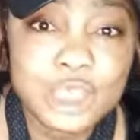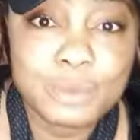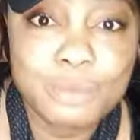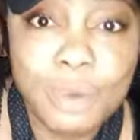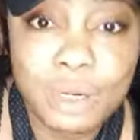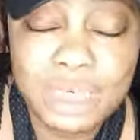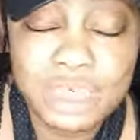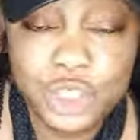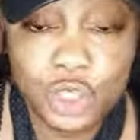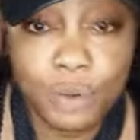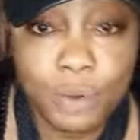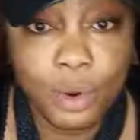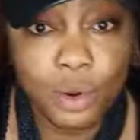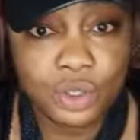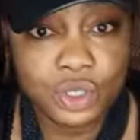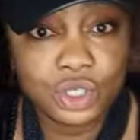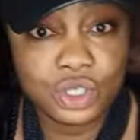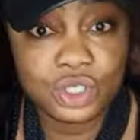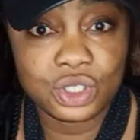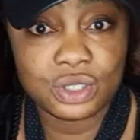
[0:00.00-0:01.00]
month is your
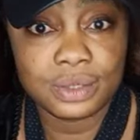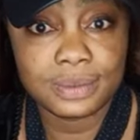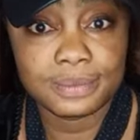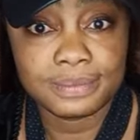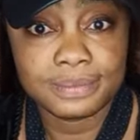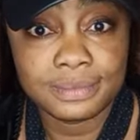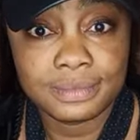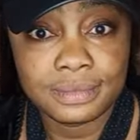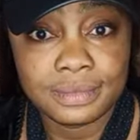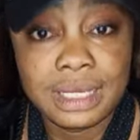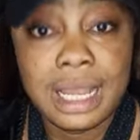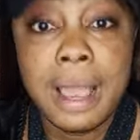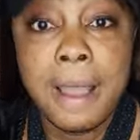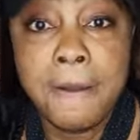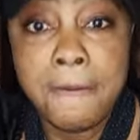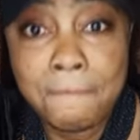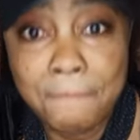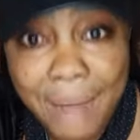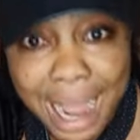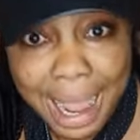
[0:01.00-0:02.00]
month.
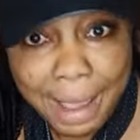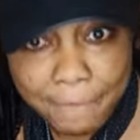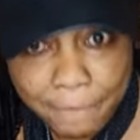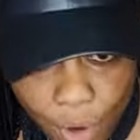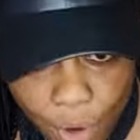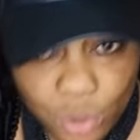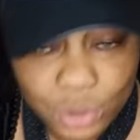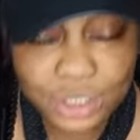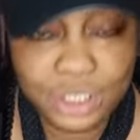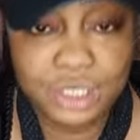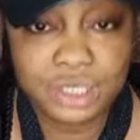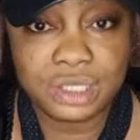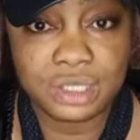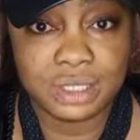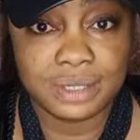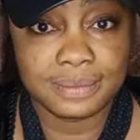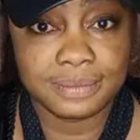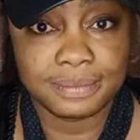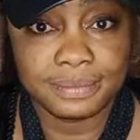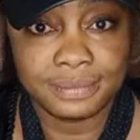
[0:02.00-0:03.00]
My month.
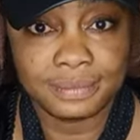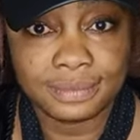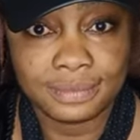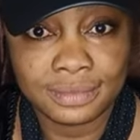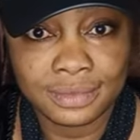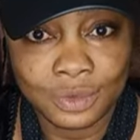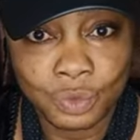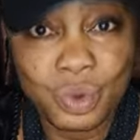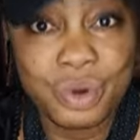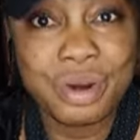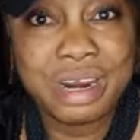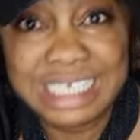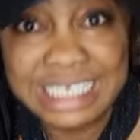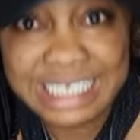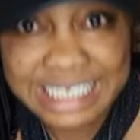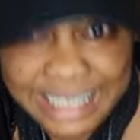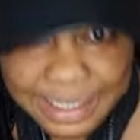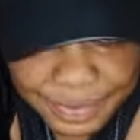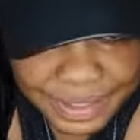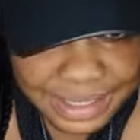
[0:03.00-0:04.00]
We
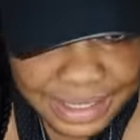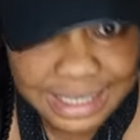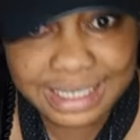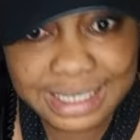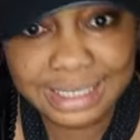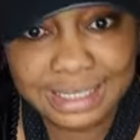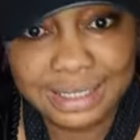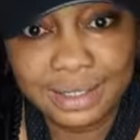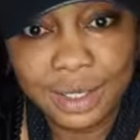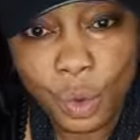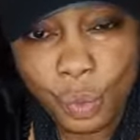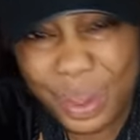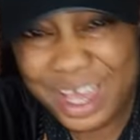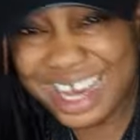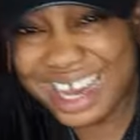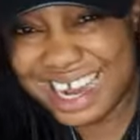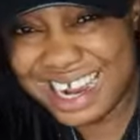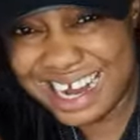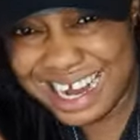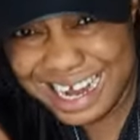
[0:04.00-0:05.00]
receive it. We
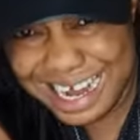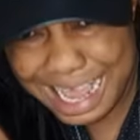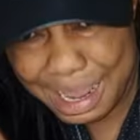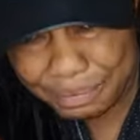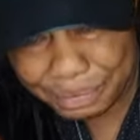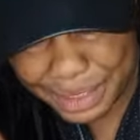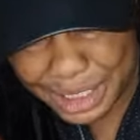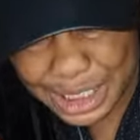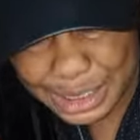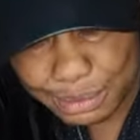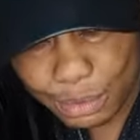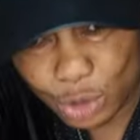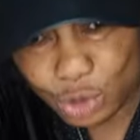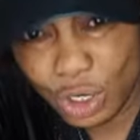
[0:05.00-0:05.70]
claim this month